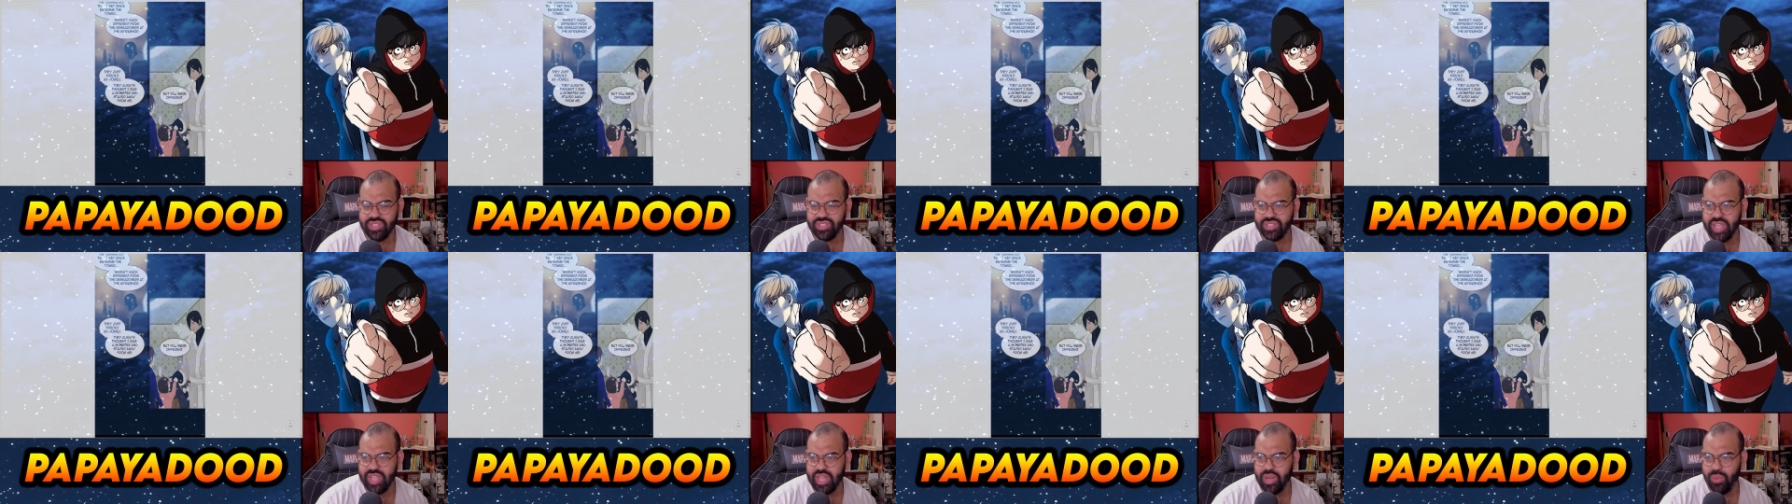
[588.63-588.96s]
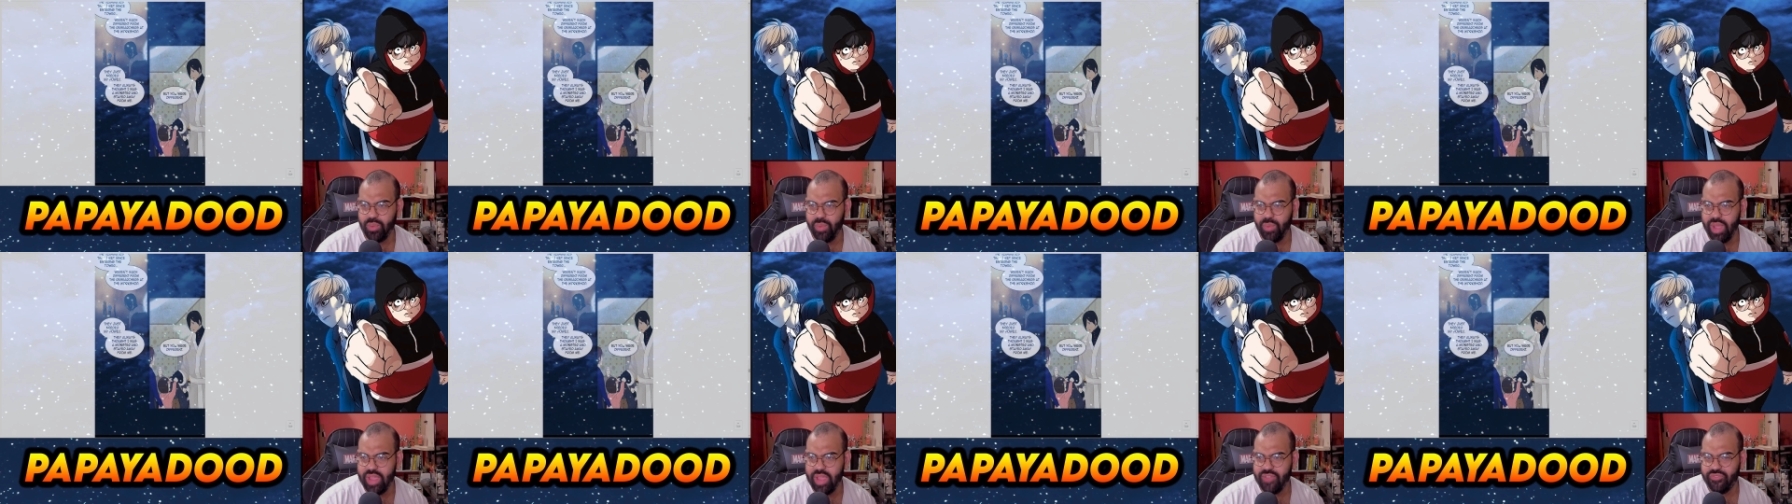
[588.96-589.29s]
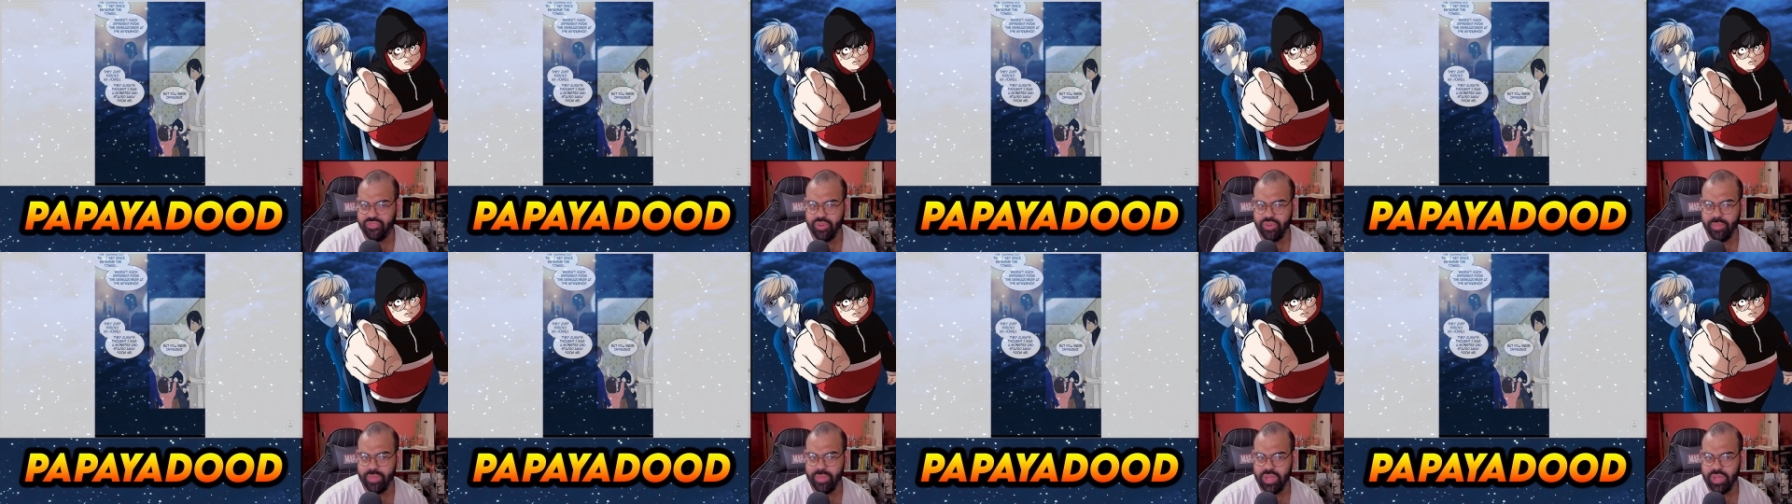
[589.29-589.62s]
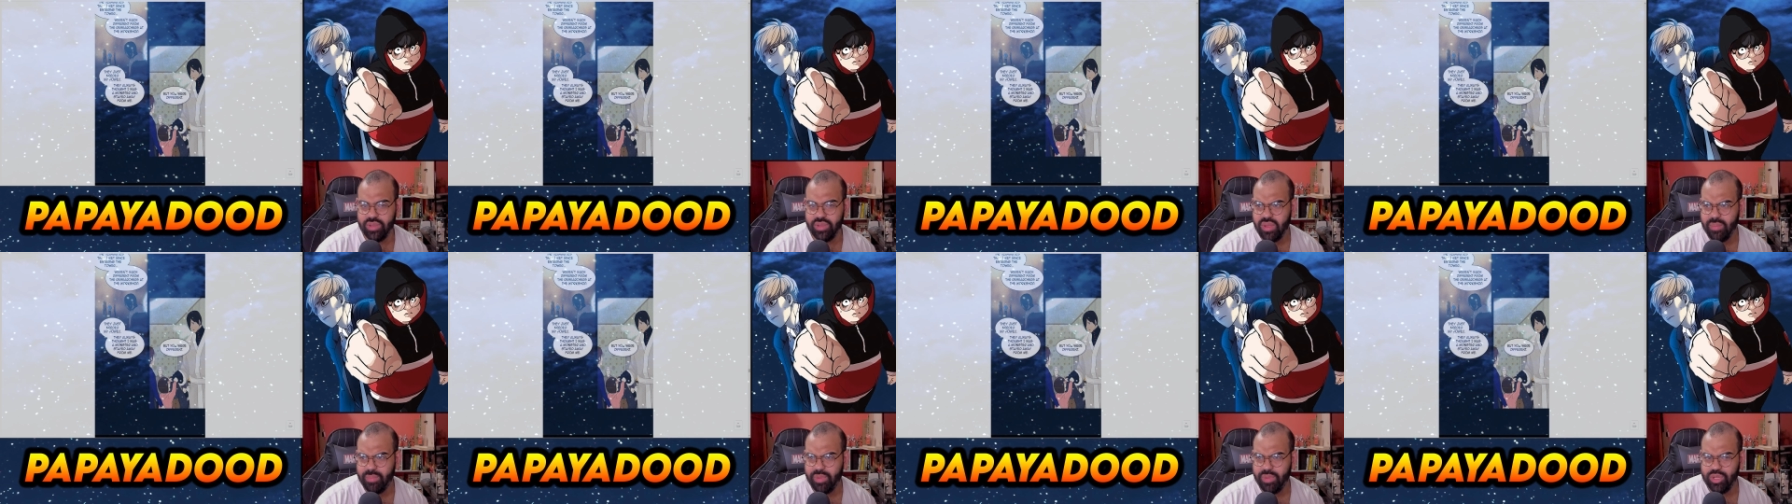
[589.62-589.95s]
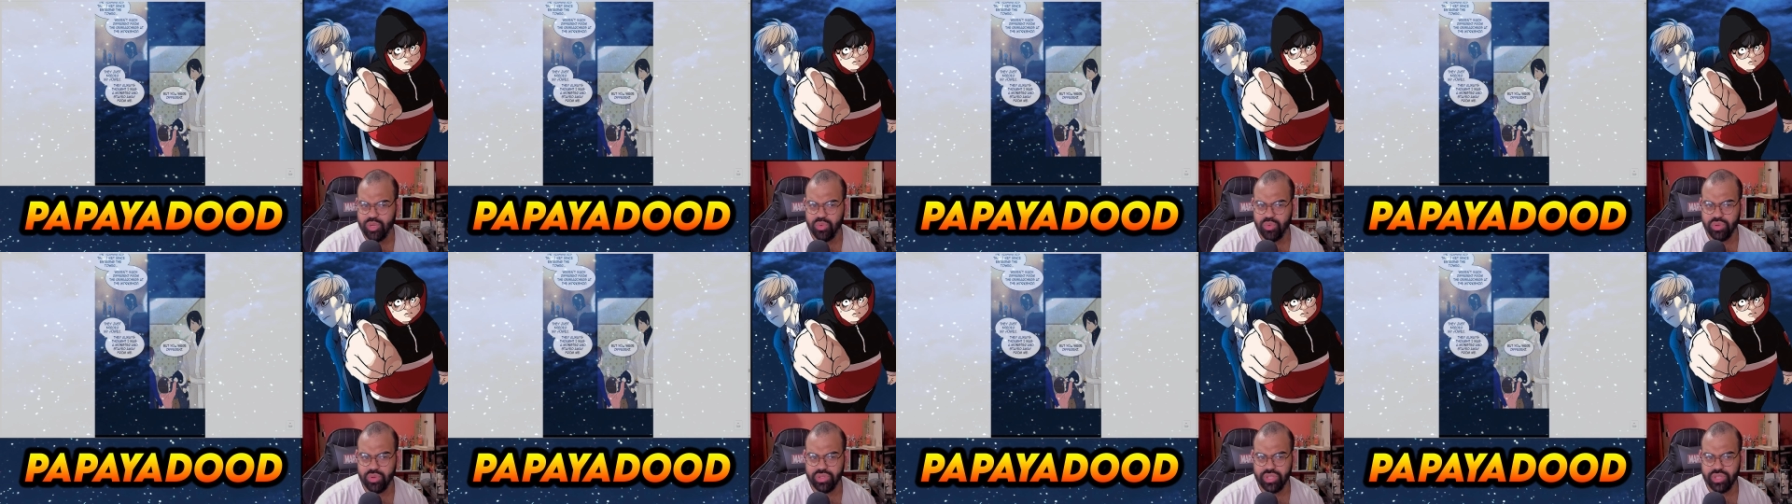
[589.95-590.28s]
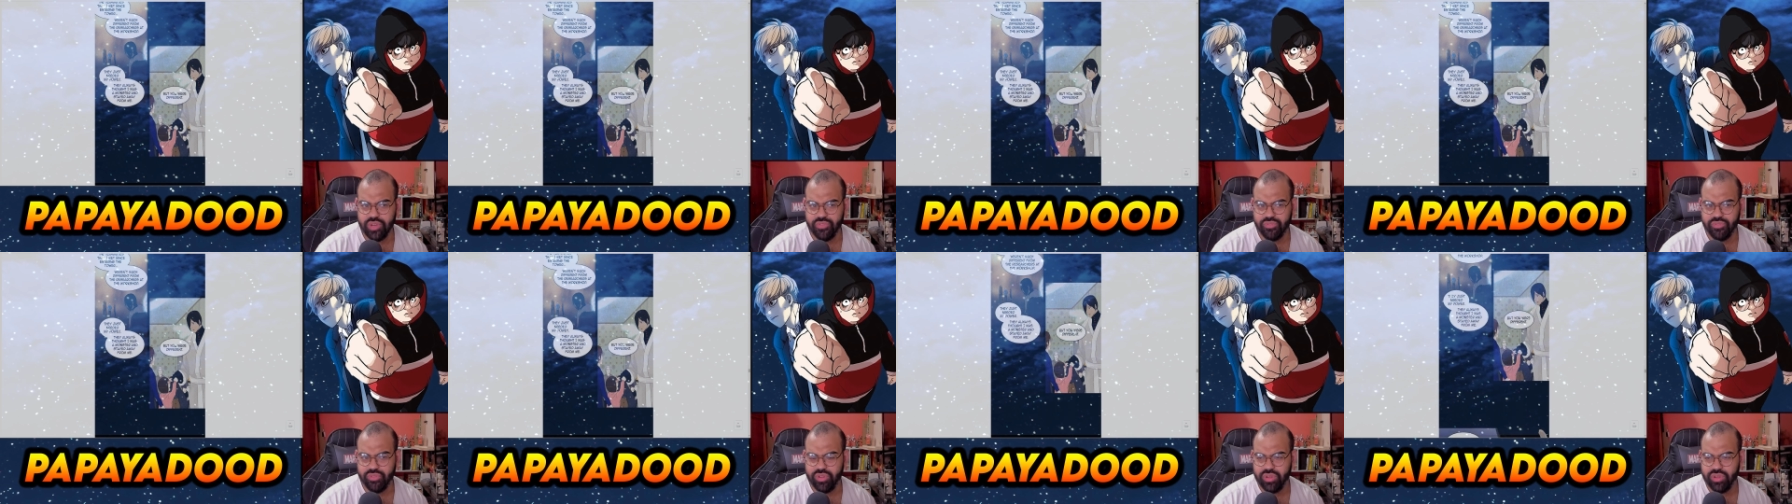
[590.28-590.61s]
stayed away from me. But you were
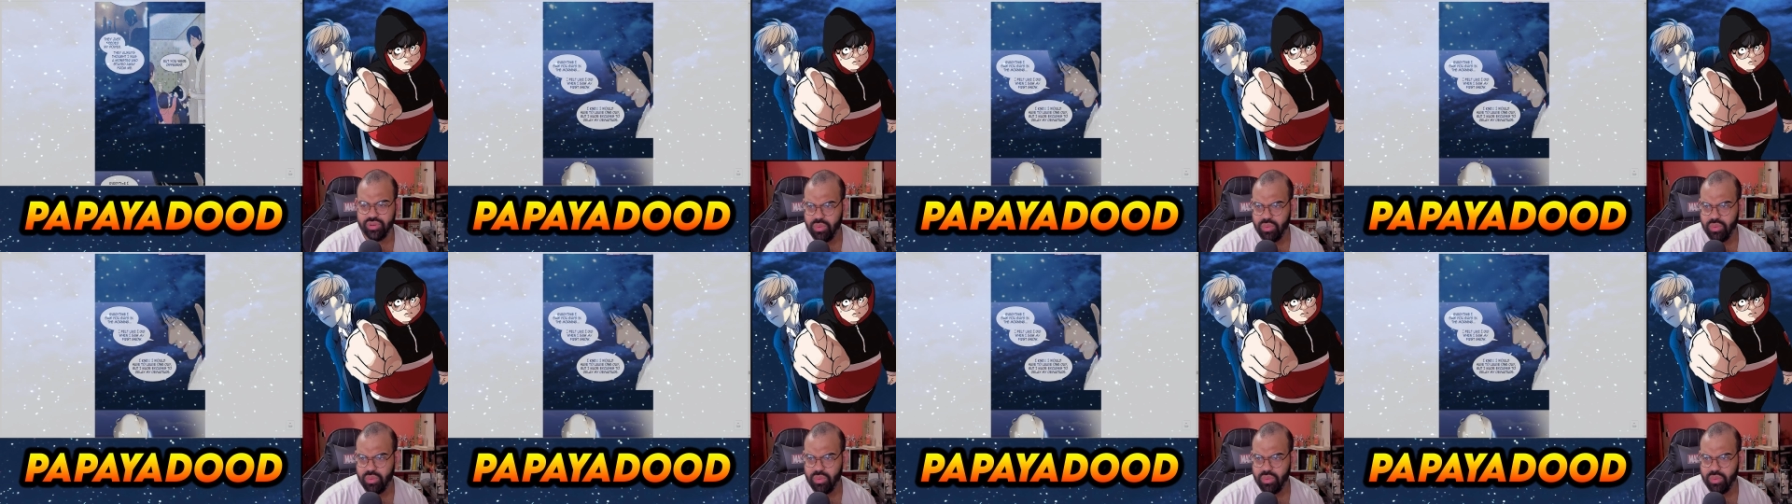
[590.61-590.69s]
different.